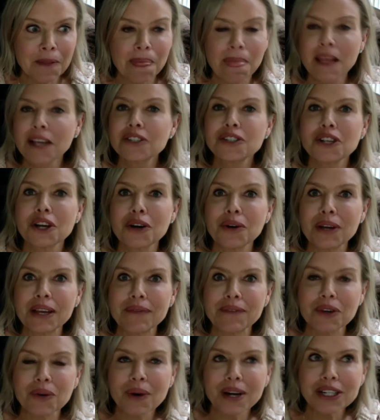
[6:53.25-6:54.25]
So if
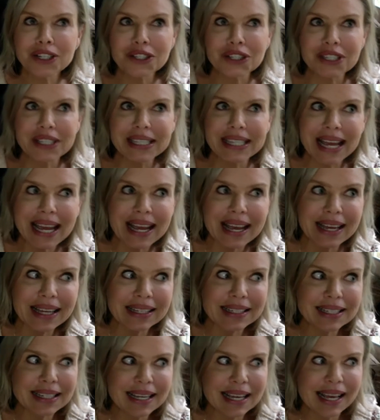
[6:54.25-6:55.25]
you
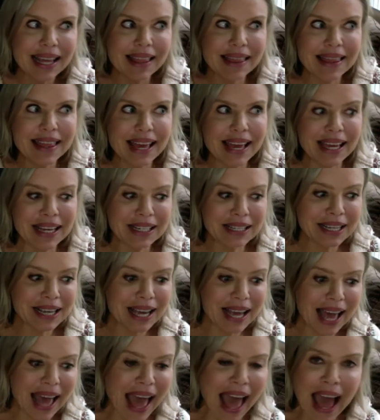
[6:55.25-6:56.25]
understand that
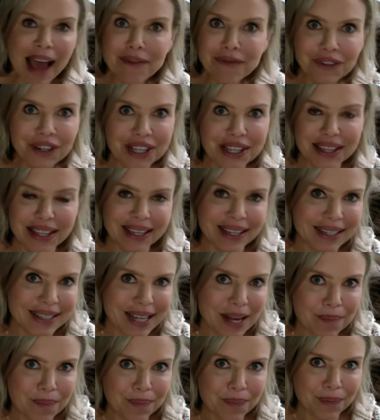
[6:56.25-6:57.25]
everything is
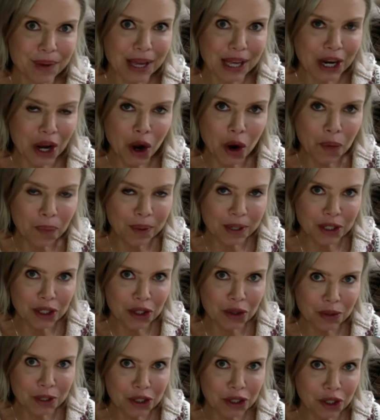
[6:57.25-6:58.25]
up and open
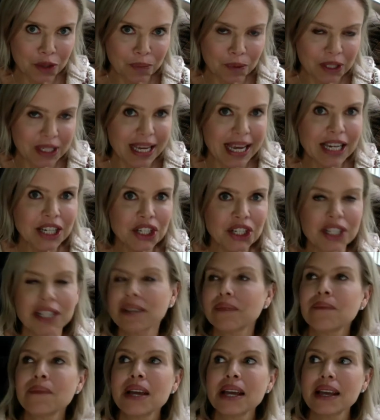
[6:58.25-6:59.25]
to
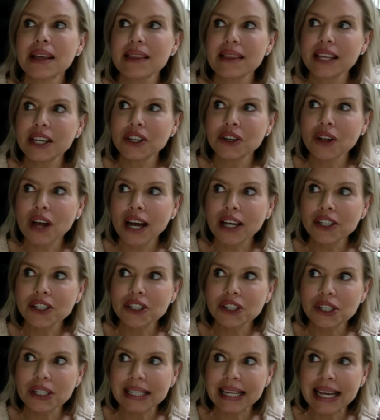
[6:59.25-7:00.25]
interpretation, then you'll
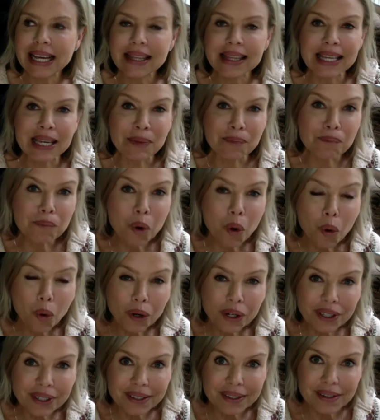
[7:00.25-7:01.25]
understand the
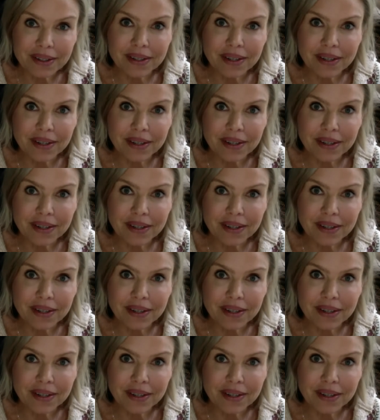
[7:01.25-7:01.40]
importance